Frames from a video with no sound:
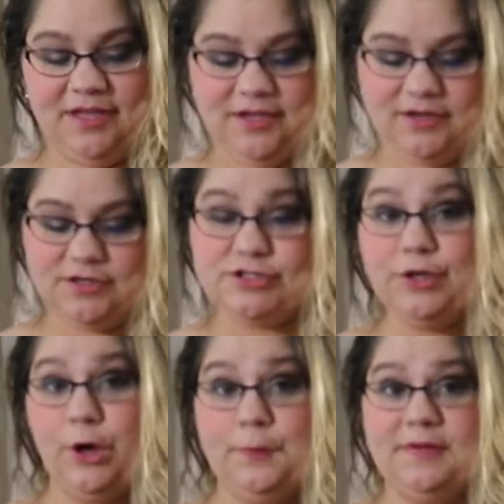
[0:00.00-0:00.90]
here to
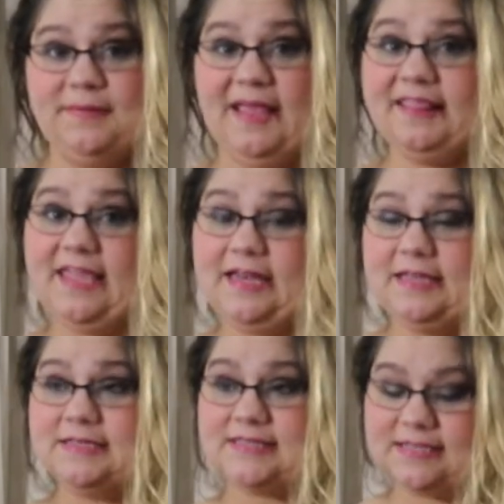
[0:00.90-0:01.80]
open my
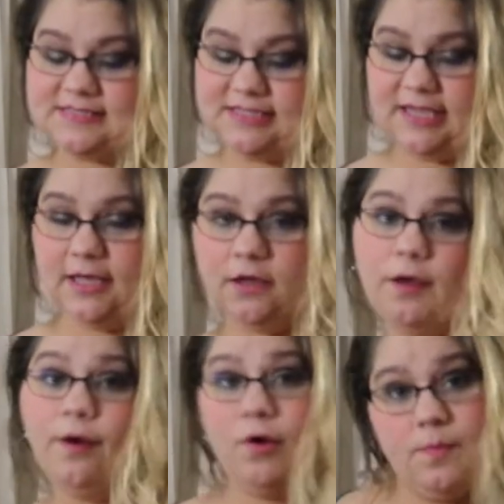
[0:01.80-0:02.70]
latest Dia &
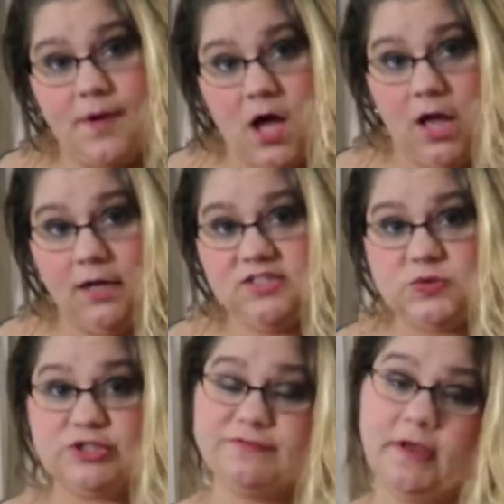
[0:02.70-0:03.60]
Co box,
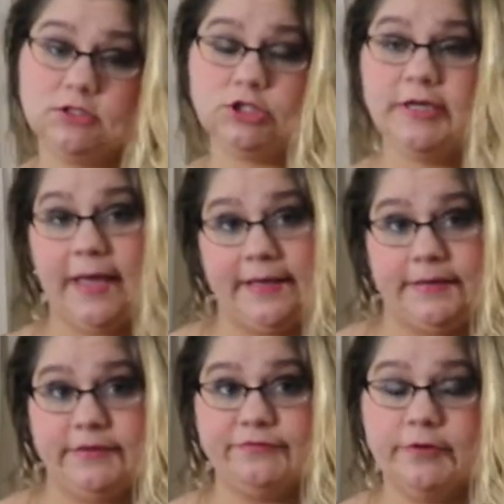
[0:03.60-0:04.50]
which I've actually
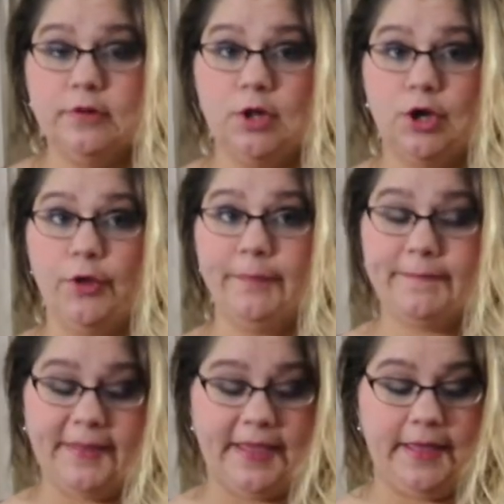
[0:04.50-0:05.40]
had for a little
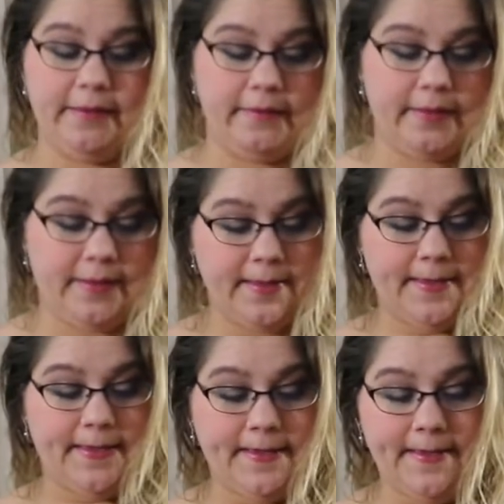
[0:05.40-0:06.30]
bit.
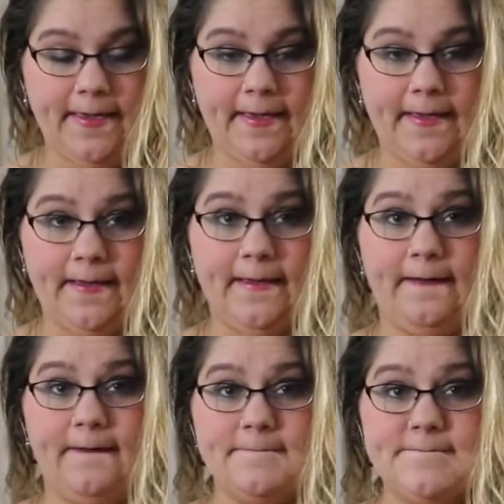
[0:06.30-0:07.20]

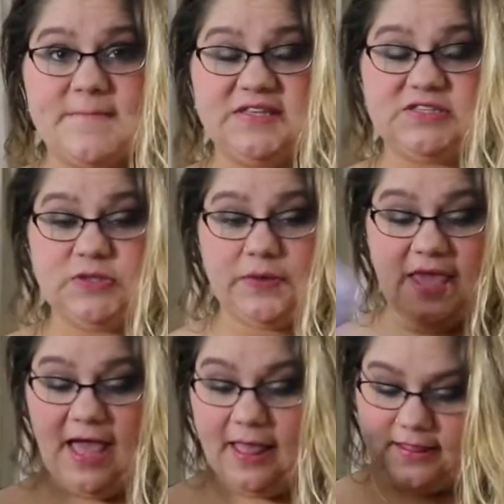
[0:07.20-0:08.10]
Um, so
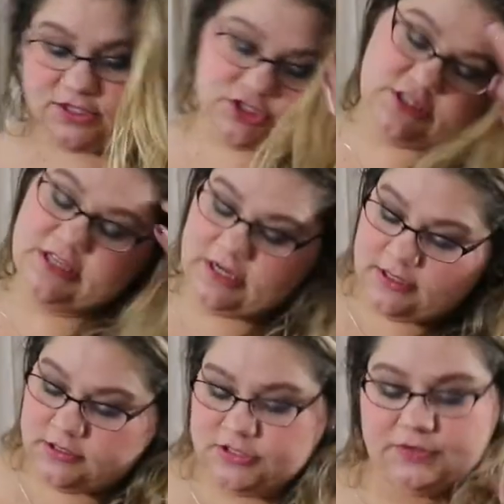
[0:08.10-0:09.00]
yeah, let's just get
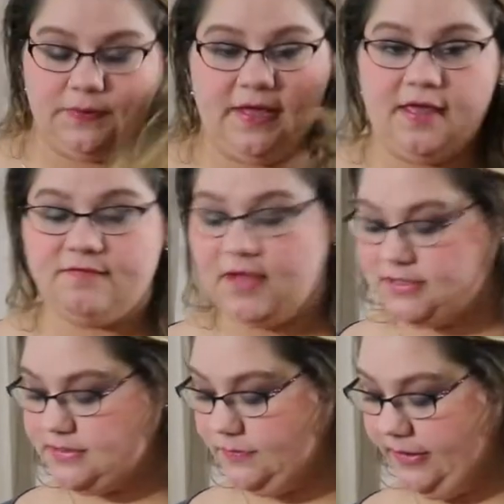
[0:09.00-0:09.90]
into it. I've got
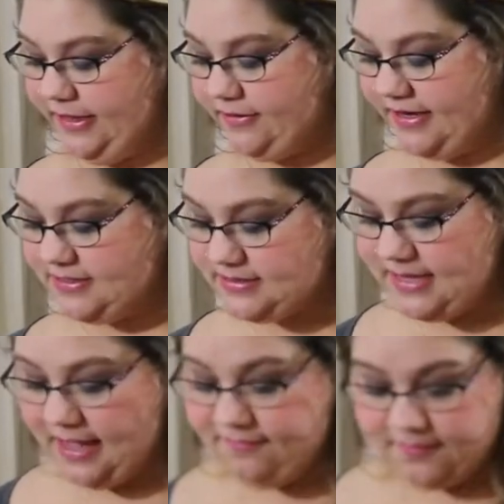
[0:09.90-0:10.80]
some really great
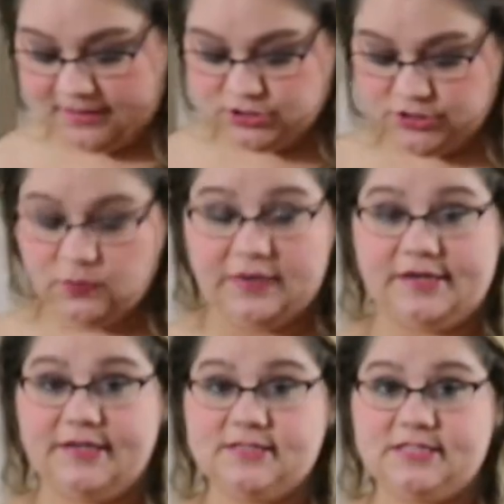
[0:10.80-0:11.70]
stuff. I'm actually
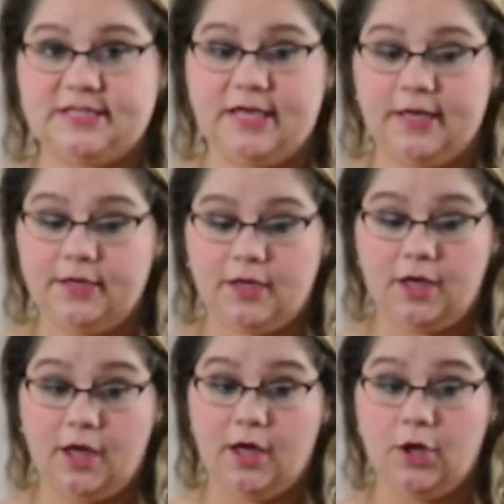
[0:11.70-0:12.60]
wearing Dia &
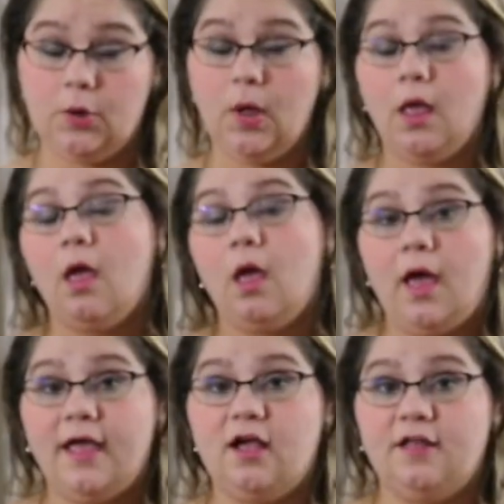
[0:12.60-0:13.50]
Co.
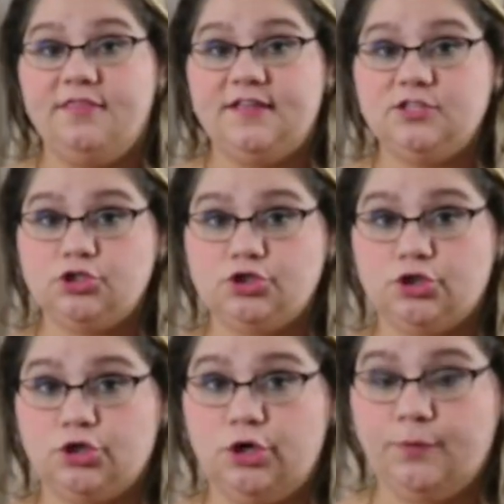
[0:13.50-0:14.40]
I got this
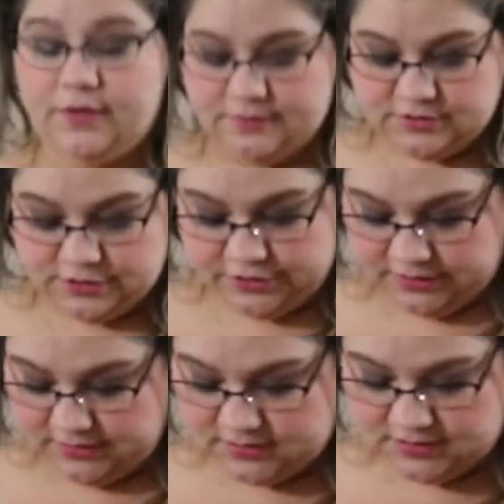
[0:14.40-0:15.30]
shirt when I went to New
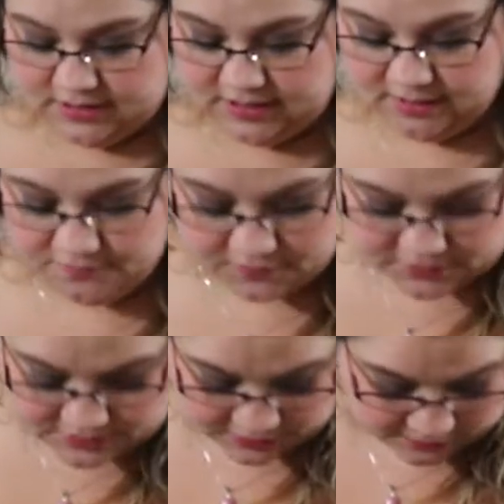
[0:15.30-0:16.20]
York City,
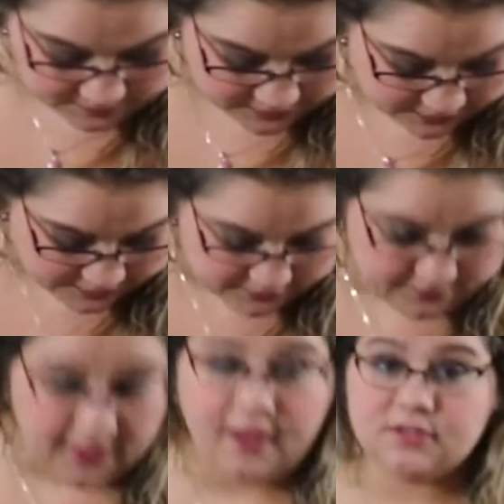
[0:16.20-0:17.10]
first domino,
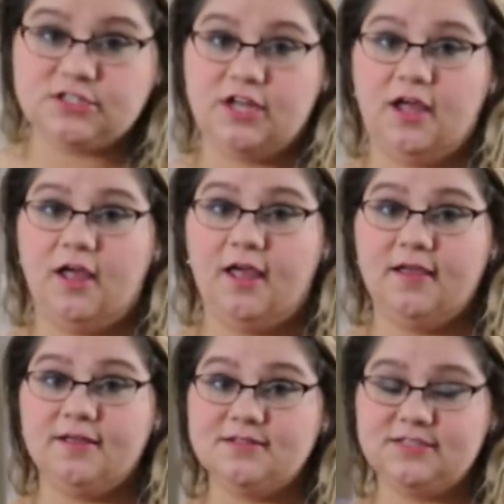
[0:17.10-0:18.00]
hashtag
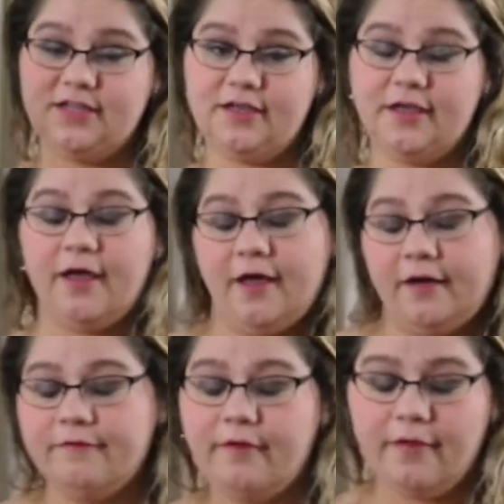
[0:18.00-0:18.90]
Dia &
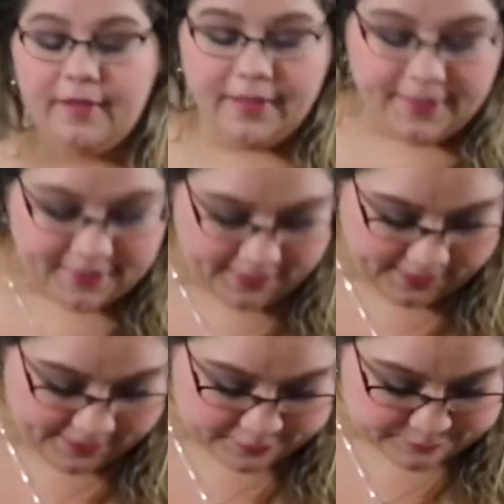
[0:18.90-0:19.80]
Co.
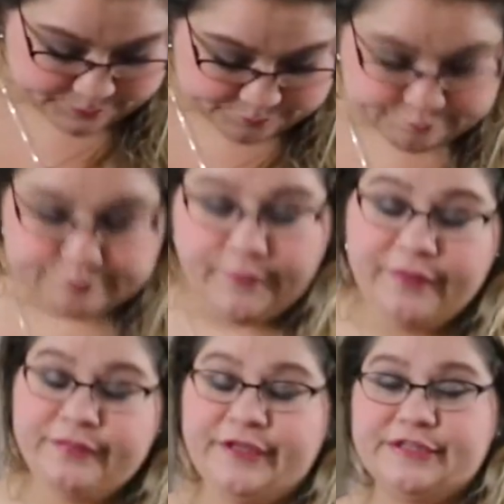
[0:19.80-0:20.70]
Um,
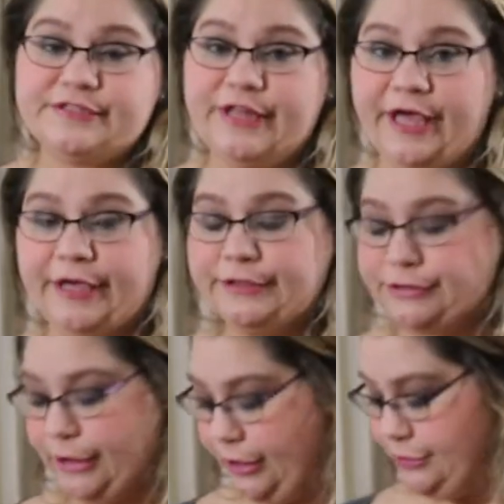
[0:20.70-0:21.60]
and these leggings
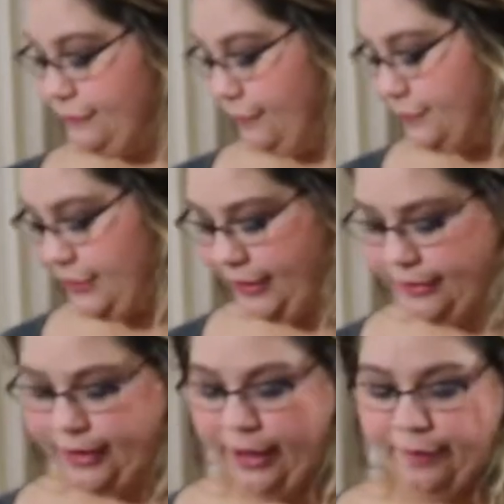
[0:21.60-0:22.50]
are also from Dia
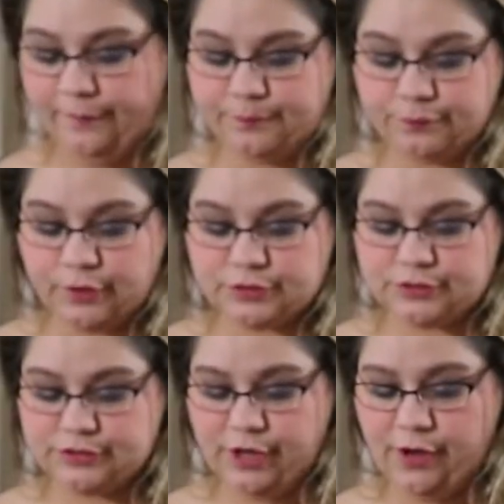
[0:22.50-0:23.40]
& Co.
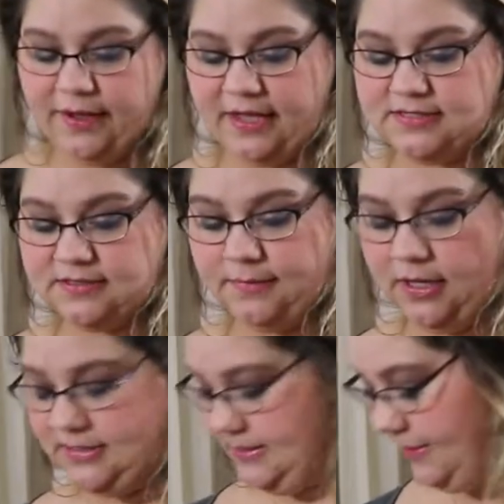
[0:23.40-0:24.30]
So I got some
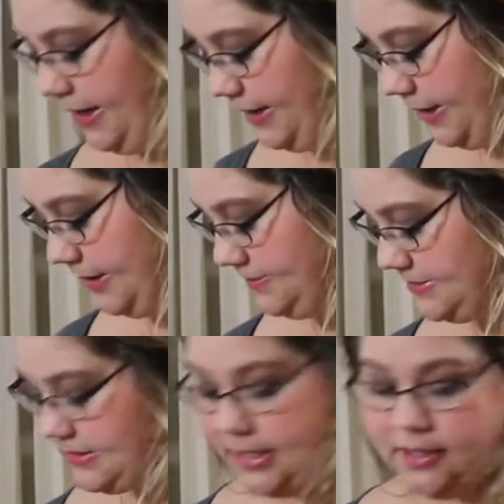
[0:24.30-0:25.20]
awesome
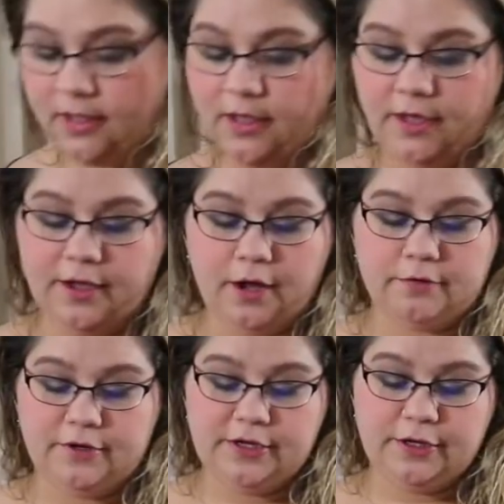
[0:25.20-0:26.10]
items. I
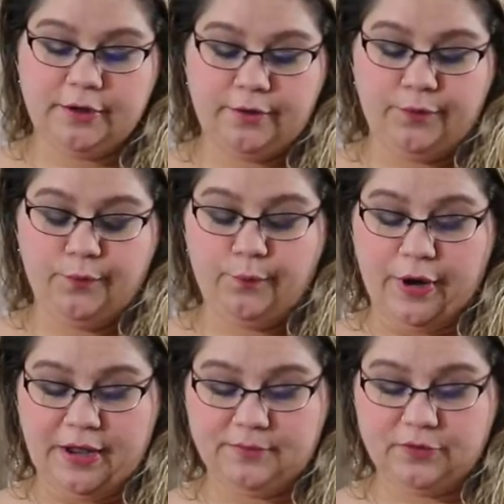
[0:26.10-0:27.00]
already know
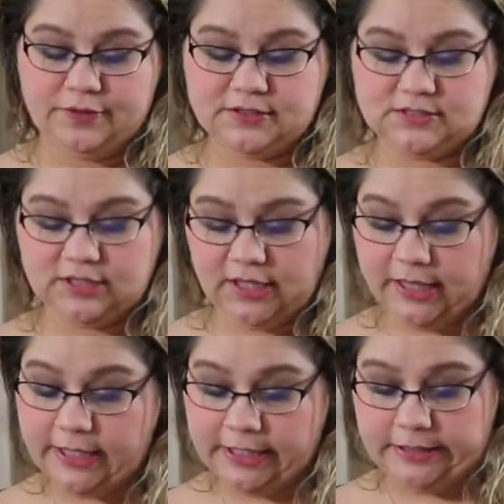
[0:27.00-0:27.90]
what I'm going to
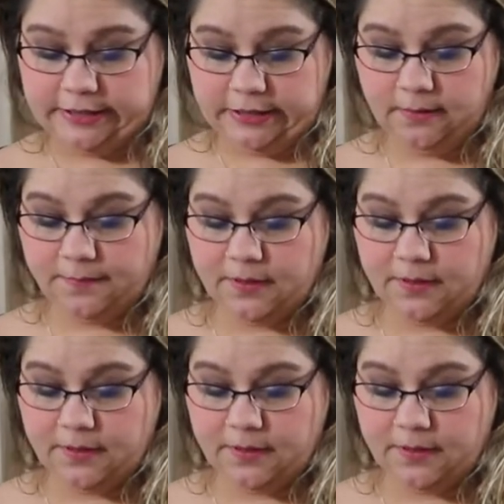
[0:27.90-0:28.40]
keep.